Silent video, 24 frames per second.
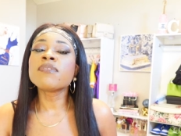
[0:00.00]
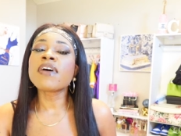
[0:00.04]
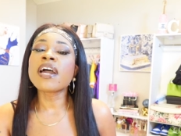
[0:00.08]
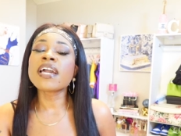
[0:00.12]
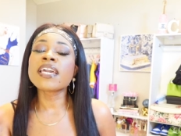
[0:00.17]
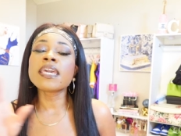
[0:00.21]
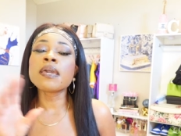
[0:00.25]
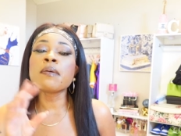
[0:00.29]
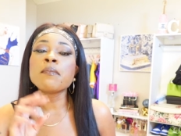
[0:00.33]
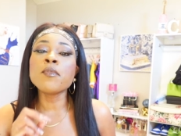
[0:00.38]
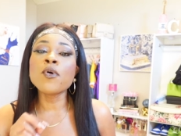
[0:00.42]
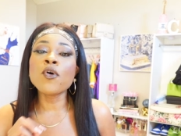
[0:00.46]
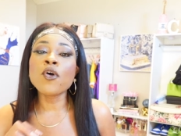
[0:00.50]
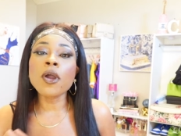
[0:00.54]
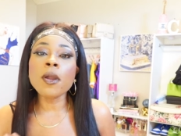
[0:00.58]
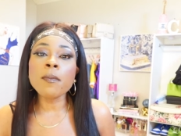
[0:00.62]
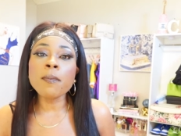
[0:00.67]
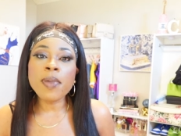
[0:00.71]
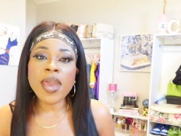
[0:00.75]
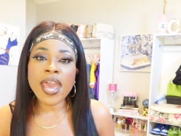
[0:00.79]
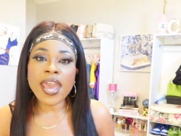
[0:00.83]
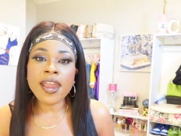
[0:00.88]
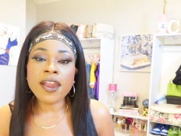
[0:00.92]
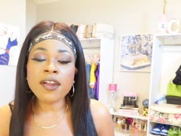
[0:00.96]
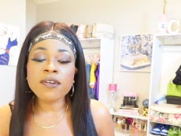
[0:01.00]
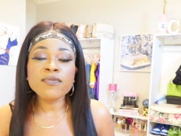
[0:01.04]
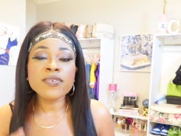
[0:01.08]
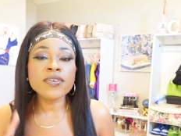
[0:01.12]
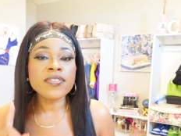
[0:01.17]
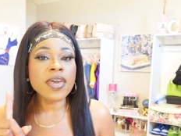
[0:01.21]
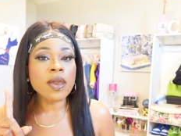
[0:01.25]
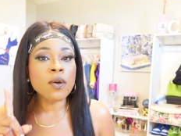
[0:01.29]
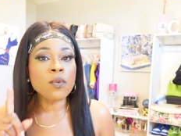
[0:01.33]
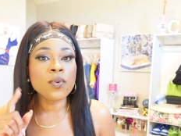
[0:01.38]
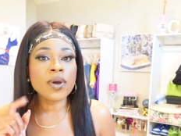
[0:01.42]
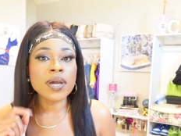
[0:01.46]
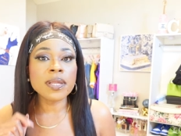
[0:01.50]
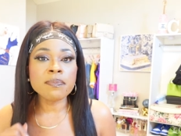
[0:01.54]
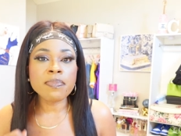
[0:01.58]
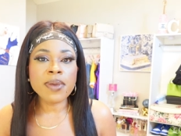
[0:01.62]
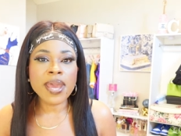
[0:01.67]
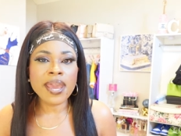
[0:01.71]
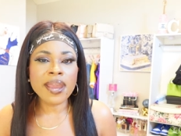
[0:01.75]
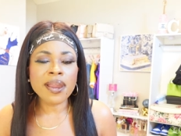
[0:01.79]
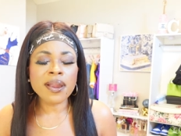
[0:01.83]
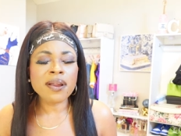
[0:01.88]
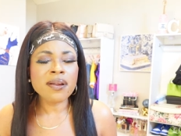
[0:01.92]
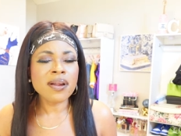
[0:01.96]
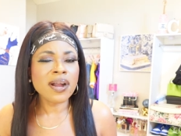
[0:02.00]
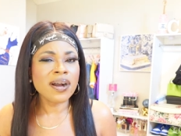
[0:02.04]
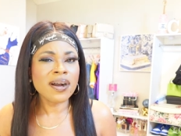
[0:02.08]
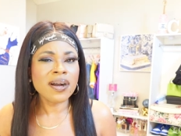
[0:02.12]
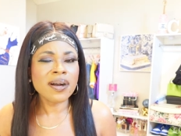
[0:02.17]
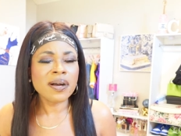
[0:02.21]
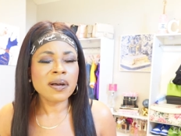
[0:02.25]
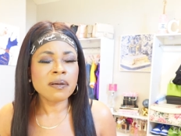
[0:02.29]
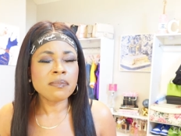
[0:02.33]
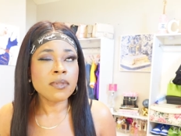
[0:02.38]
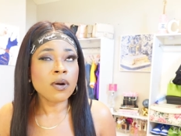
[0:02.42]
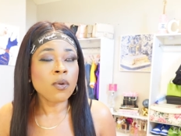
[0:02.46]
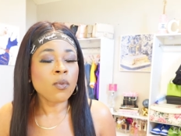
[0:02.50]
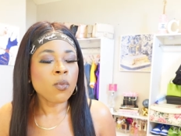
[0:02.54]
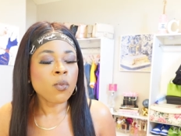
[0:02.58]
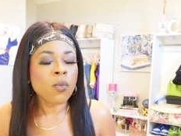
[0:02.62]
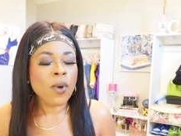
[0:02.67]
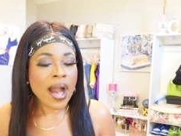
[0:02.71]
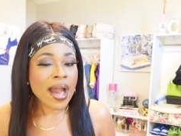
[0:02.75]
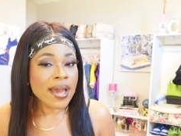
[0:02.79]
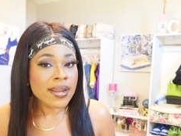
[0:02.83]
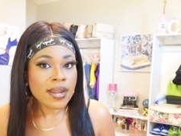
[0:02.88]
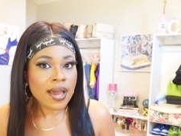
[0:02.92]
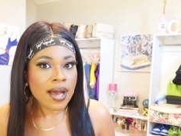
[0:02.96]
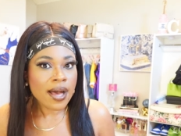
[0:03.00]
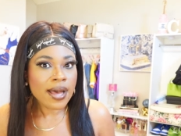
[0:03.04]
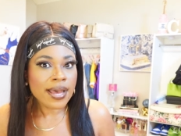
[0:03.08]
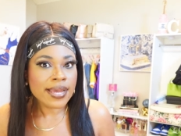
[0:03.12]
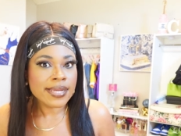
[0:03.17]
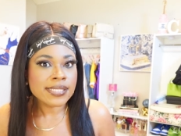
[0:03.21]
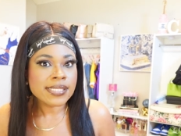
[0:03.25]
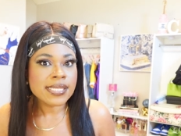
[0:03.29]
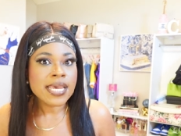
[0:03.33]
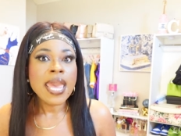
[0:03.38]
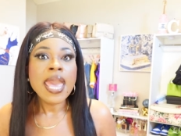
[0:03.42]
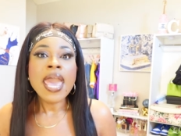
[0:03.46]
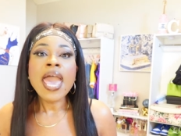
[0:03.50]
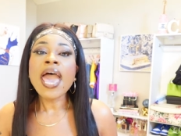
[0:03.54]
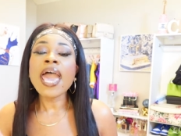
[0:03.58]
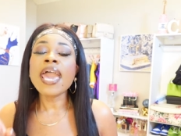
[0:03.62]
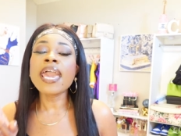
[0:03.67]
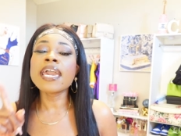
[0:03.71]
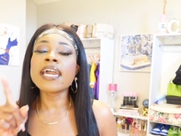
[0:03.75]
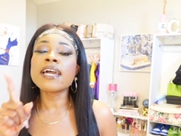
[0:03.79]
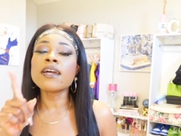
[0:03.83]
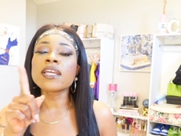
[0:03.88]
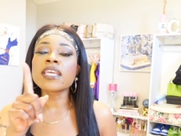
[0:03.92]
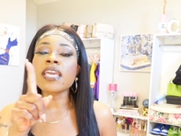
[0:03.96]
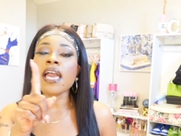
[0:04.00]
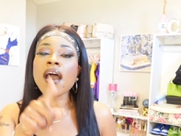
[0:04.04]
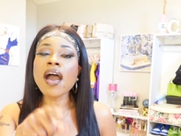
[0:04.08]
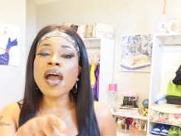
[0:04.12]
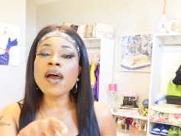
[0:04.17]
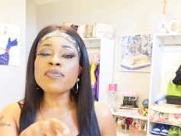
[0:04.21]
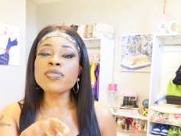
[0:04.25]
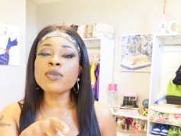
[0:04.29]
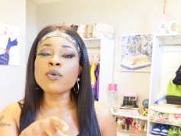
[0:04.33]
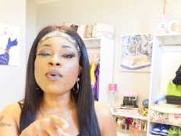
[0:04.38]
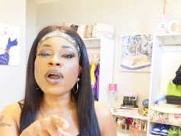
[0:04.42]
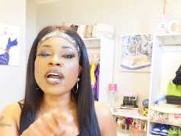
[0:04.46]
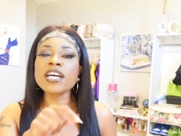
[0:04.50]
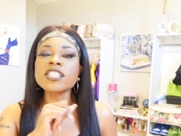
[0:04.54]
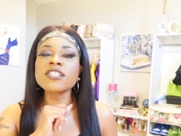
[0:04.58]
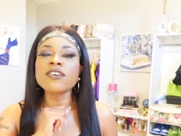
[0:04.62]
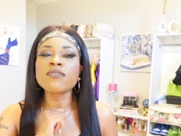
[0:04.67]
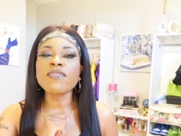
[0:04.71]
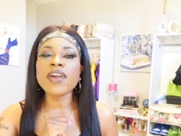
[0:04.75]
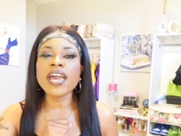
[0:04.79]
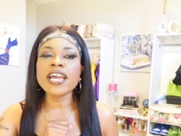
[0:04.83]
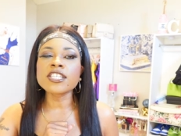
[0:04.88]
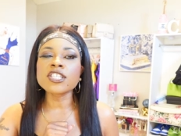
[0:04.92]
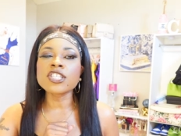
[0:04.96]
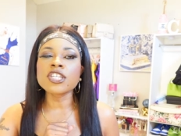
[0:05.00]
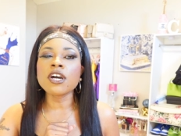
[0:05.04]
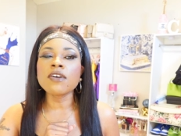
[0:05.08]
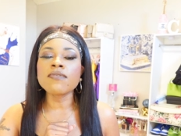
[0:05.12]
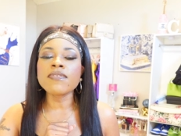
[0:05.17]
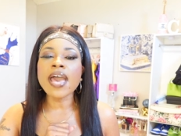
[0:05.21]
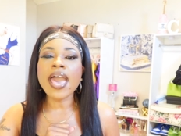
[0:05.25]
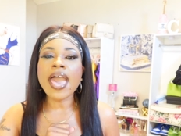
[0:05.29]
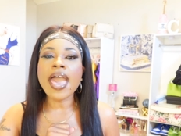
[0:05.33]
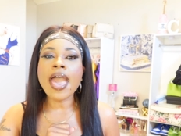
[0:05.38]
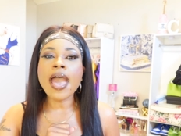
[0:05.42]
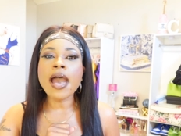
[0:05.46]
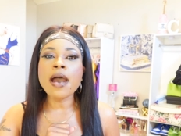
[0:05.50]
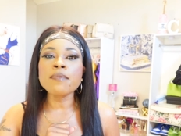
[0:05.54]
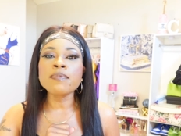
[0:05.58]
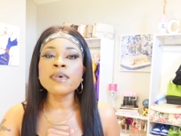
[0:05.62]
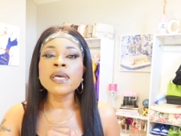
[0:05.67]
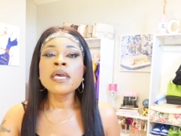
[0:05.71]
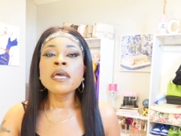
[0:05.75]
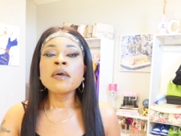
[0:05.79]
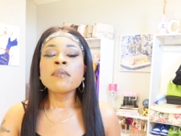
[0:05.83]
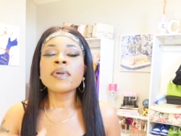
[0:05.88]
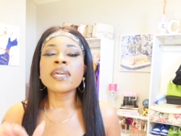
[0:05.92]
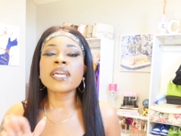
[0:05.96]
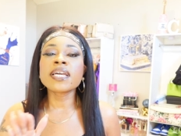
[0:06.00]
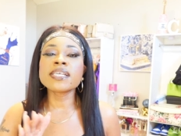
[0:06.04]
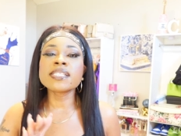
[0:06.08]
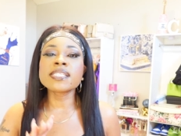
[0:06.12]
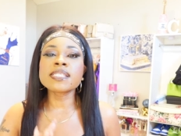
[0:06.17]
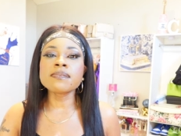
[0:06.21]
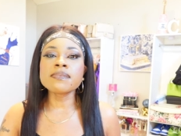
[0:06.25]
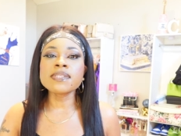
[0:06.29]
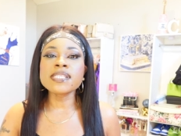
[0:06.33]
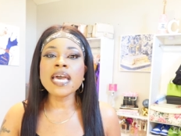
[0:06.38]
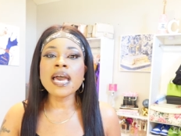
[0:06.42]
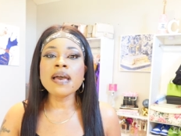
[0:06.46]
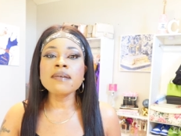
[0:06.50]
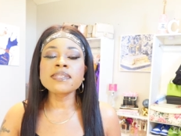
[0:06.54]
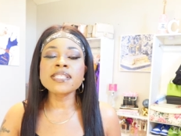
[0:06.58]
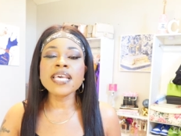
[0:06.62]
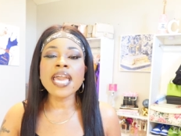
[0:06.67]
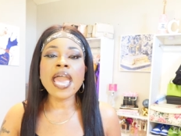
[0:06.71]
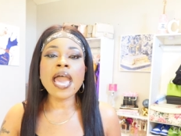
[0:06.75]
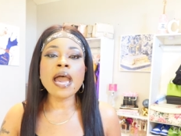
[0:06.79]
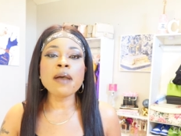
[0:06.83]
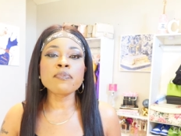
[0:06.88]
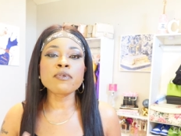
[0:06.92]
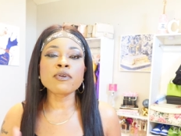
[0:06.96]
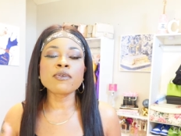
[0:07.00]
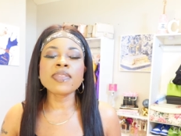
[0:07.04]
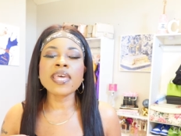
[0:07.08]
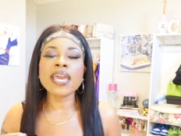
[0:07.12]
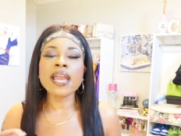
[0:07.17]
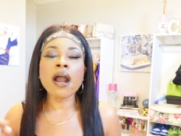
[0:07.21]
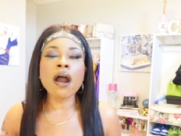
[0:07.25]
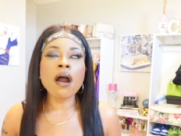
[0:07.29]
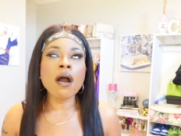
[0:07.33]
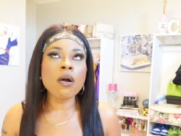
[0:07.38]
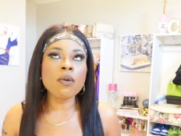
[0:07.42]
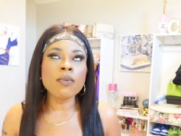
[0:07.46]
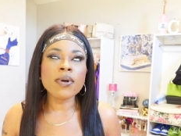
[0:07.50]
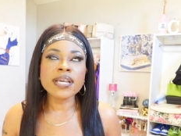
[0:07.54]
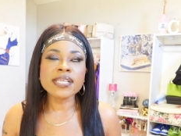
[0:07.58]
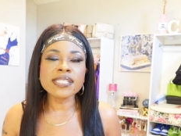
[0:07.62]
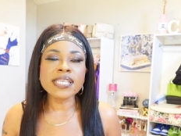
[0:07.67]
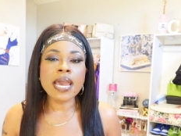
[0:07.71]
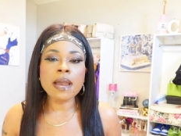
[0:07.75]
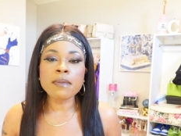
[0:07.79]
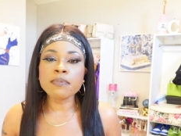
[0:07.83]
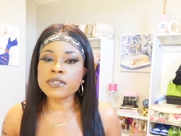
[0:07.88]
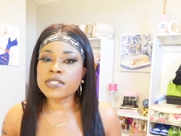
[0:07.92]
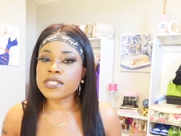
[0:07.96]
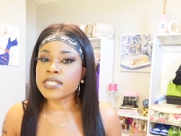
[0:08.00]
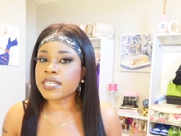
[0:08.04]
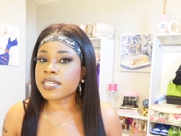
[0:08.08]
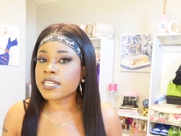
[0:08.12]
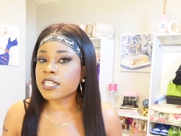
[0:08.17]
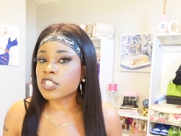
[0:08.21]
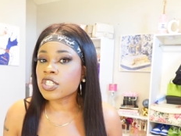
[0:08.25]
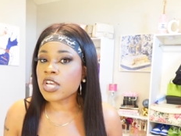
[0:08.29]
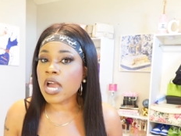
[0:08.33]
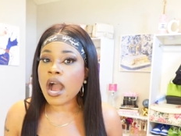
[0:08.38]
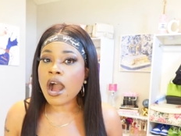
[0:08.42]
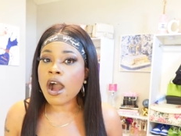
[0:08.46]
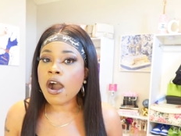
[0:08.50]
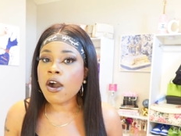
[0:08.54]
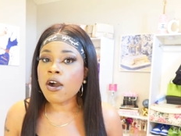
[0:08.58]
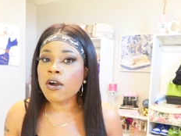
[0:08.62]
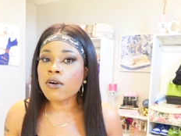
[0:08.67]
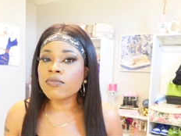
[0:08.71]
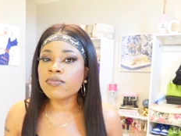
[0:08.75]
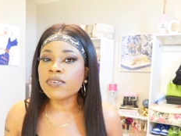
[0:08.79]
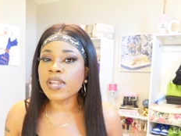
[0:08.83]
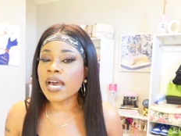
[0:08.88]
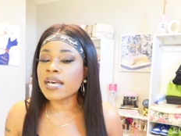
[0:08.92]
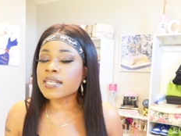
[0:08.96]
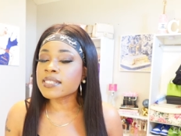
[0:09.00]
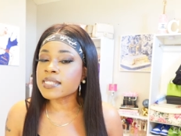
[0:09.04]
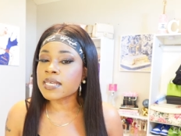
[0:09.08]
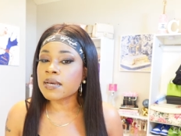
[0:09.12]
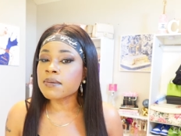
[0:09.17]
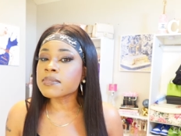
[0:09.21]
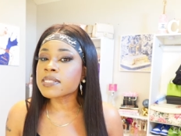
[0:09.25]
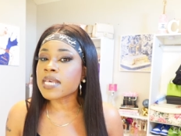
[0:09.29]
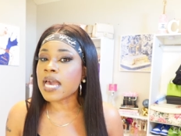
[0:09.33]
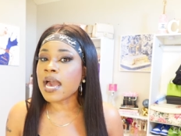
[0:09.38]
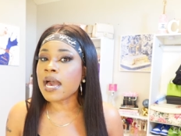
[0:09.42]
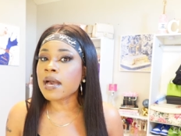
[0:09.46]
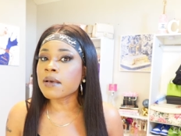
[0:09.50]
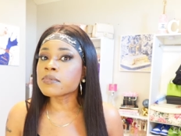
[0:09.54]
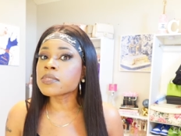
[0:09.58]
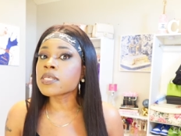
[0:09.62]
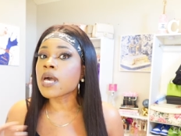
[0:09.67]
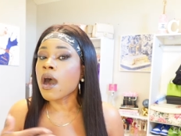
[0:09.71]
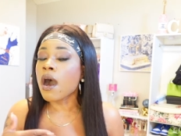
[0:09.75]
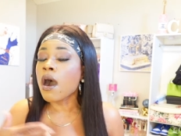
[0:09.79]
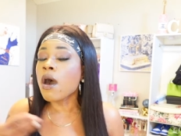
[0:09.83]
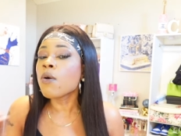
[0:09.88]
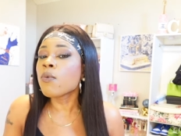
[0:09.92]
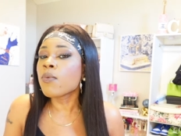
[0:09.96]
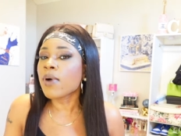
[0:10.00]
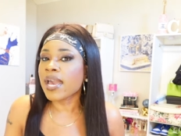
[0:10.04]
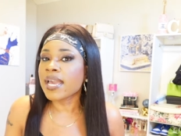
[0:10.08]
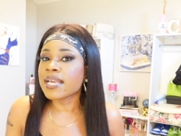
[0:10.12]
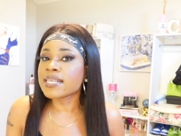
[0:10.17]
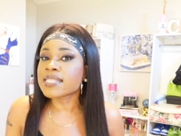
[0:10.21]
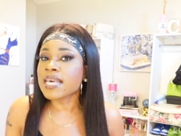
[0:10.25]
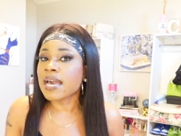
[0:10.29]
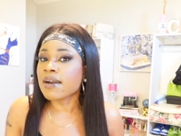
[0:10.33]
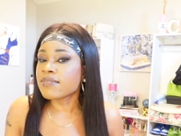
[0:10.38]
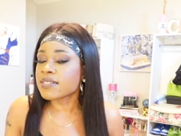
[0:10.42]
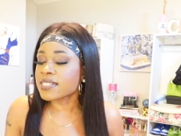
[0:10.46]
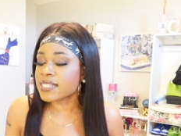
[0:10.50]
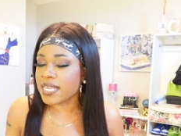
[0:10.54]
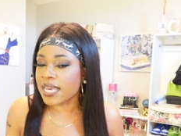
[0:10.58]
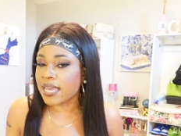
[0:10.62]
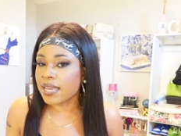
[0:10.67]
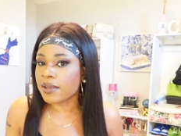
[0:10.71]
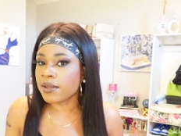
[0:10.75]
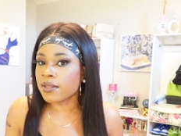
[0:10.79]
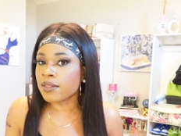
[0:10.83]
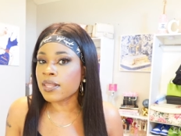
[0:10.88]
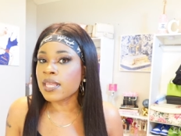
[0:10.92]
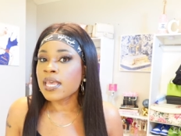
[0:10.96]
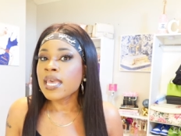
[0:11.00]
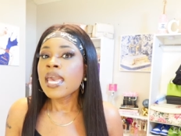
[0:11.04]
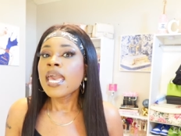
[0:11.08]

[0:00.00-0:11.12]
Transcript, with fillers: if I can get more pair for that one pair, um, why not? And y'all have to watch the Fashion Nova app because sometimes they have, they always have percentage off. Not sometimes, always have a sale.